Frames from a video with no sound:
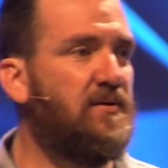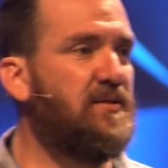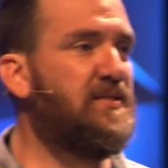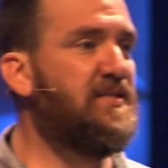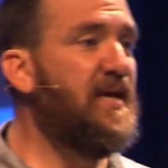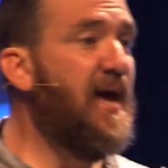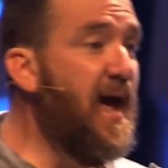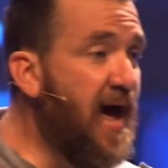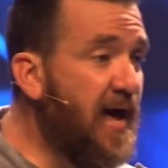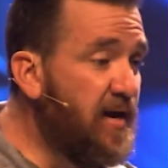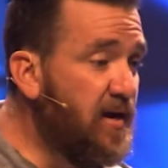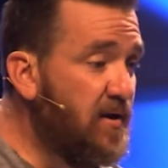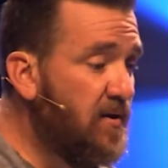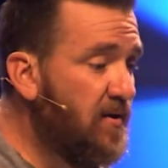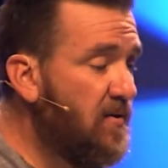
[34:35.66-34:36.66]
sad,
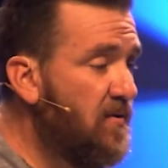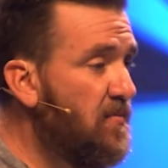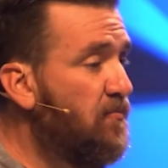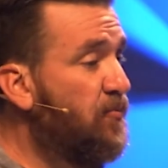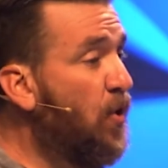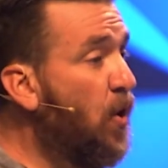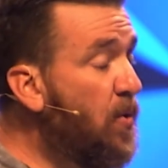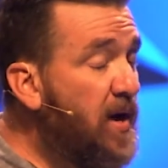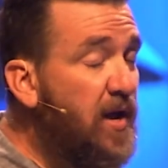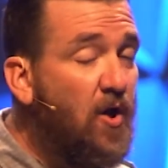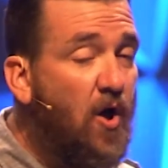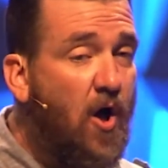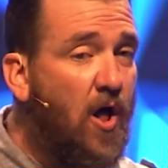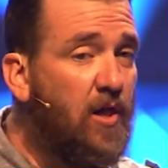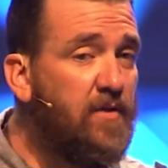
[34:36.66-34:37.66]
broken,
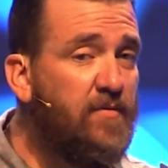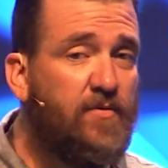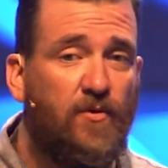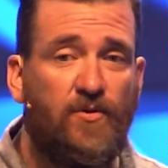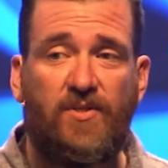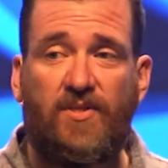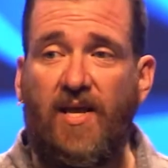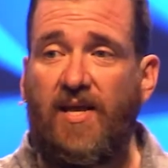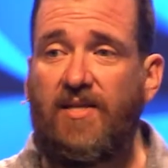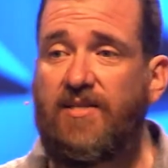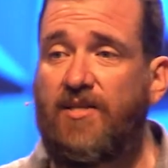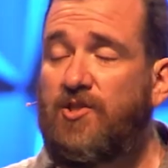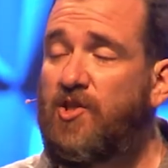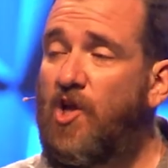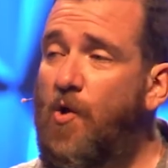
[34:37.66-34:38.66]
all of those things
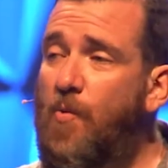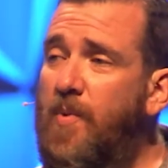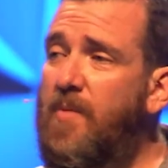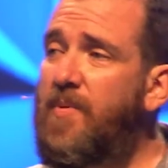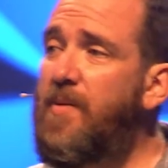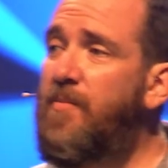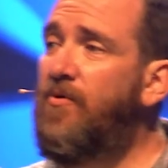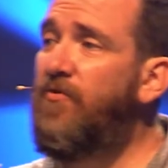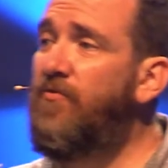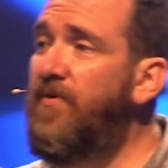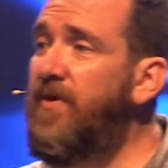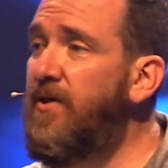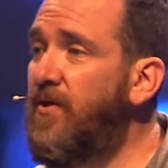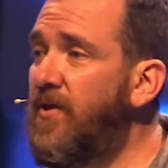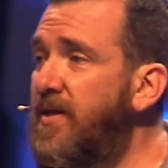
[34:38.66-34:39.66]
that so many people
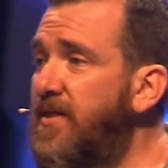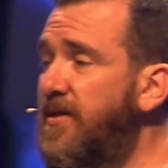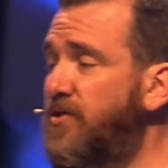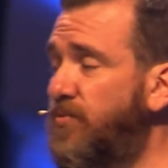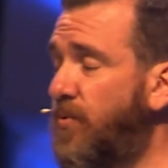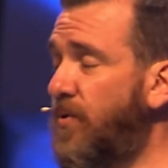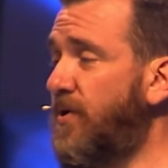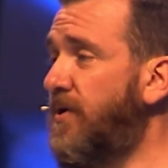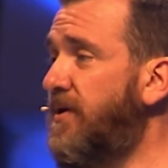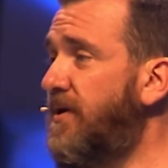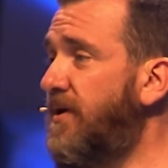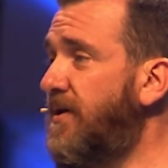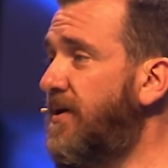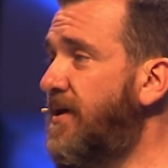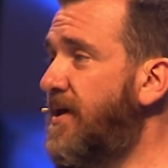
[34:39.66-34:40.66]
feel in this world.
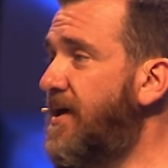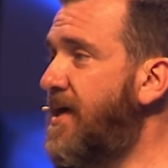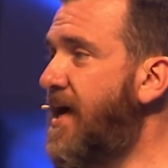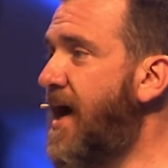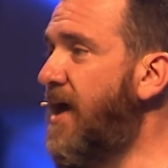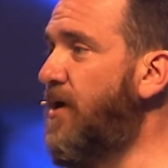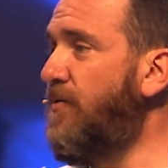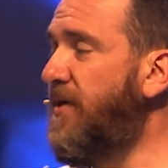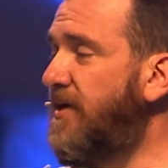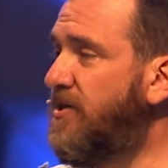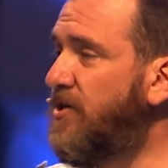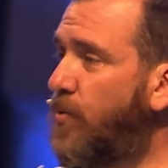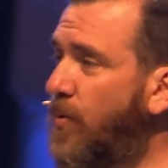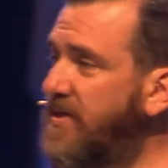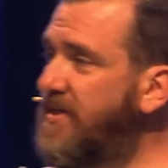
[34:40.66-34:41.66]
I don't think it's a
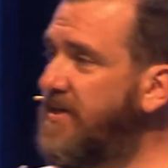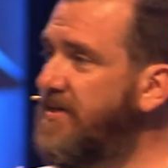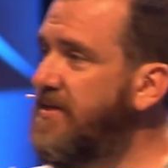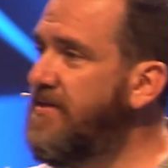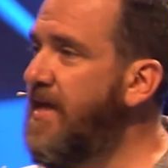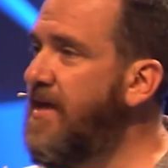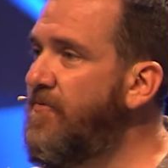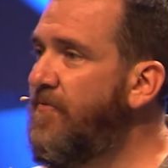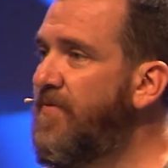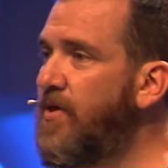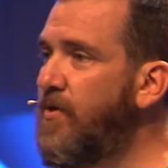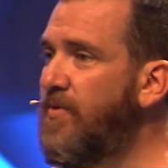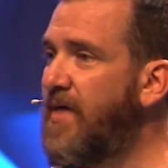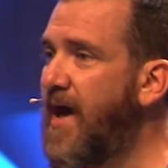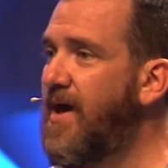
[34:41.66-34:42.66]
coincidence that they
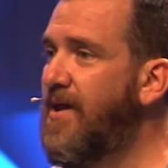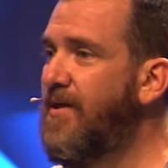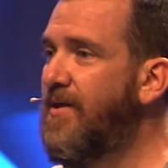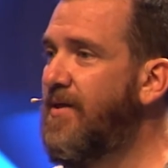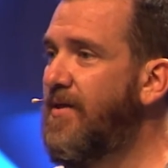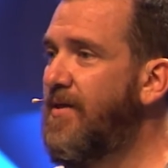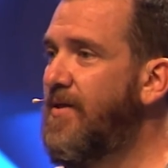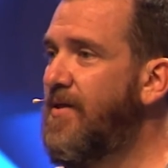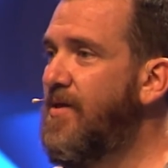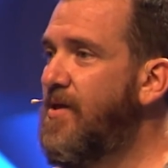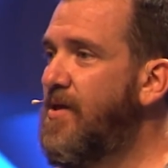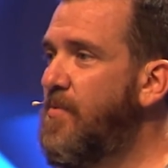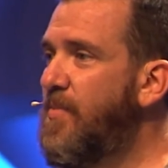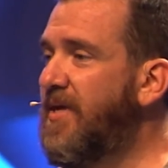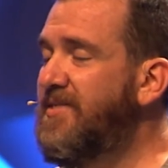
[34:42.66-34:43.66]
feel that
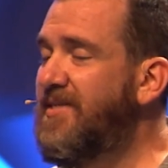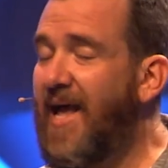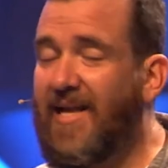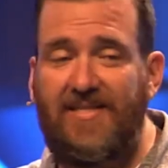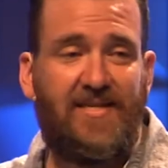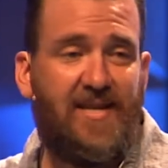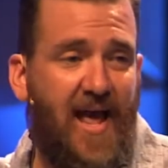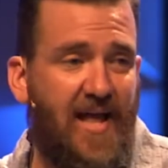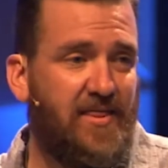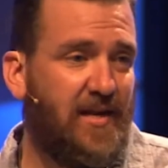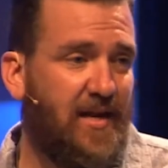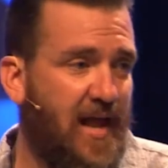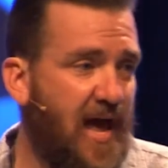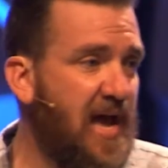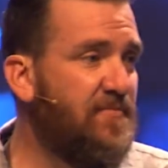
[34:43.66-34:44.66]
because that's not the
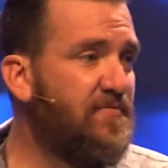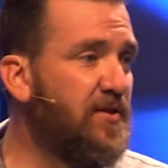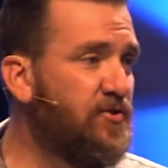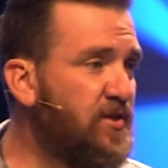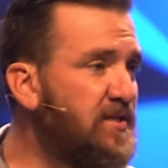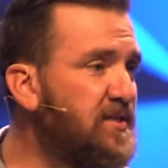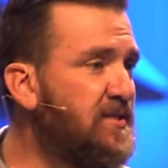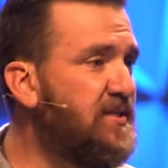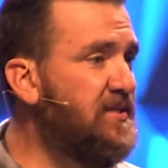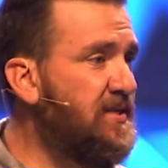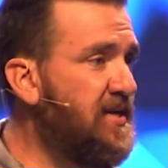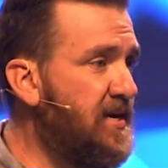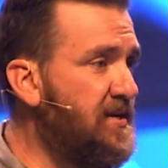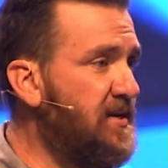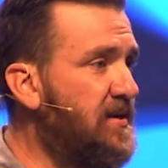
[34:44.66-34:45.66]
life that Jesus
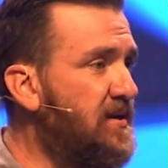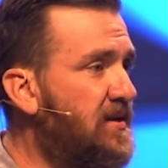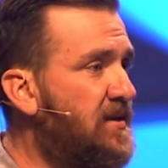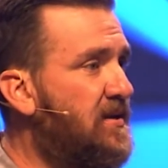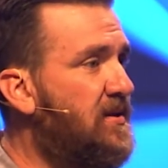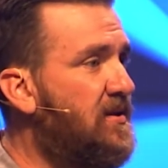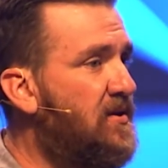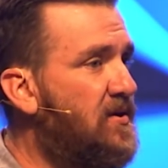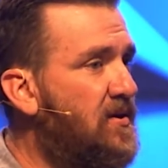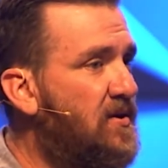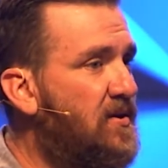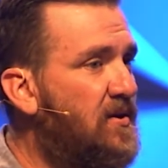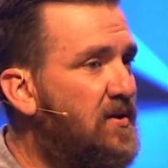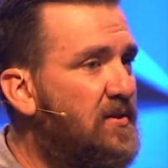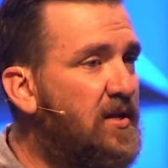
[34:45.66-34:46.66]
intended.
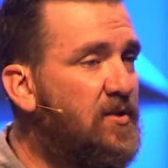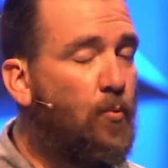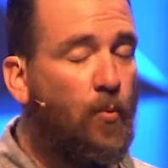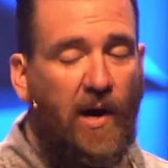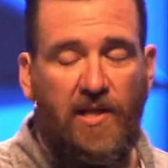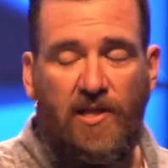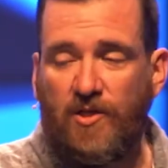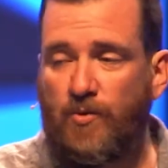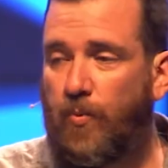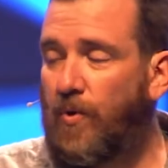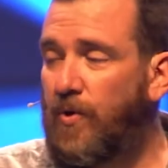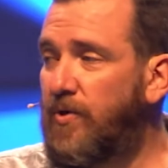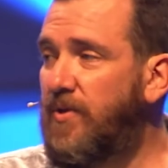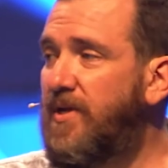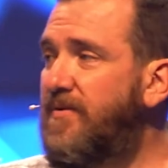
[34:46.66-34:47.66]
The way this
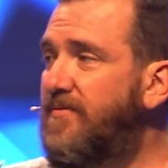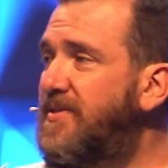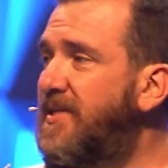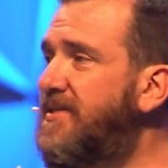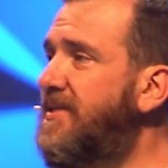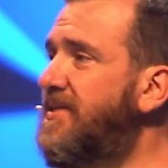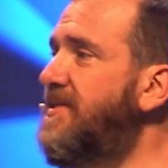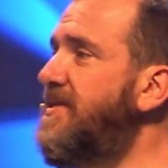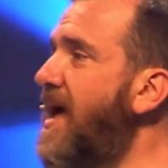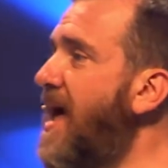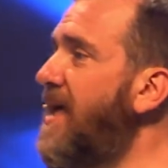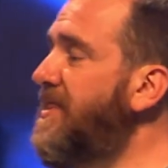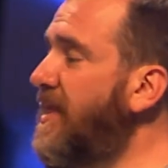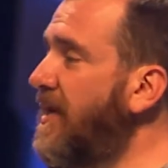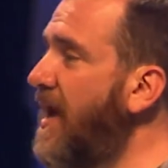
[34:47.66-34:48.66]
world lives, this is
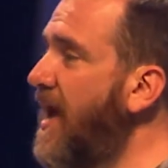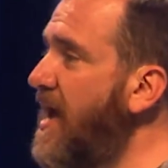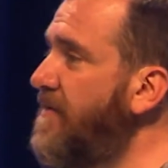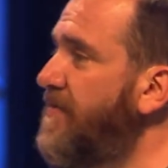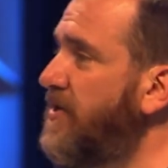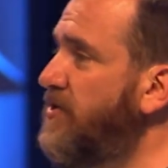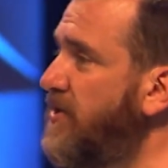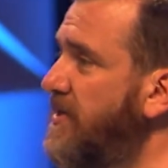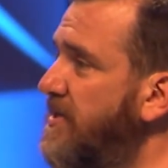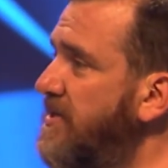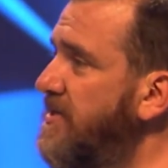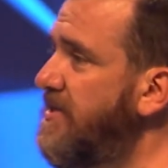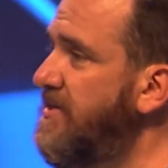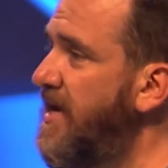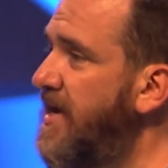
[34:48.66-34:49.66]
not the life that
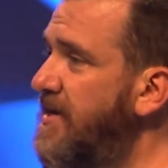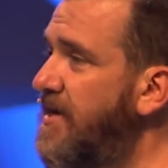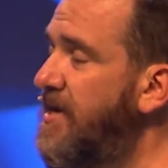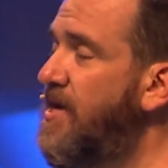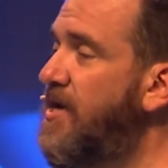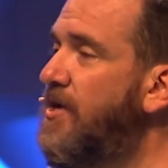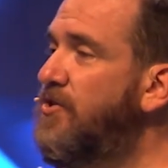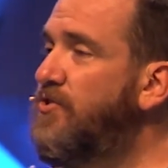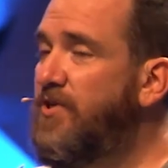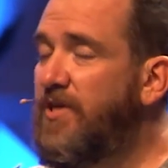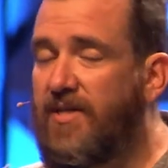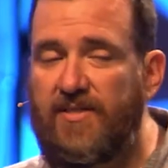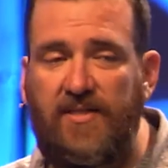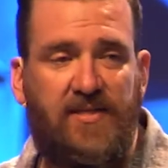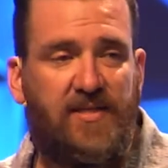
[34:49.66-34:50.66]
Jesus intended. Jesus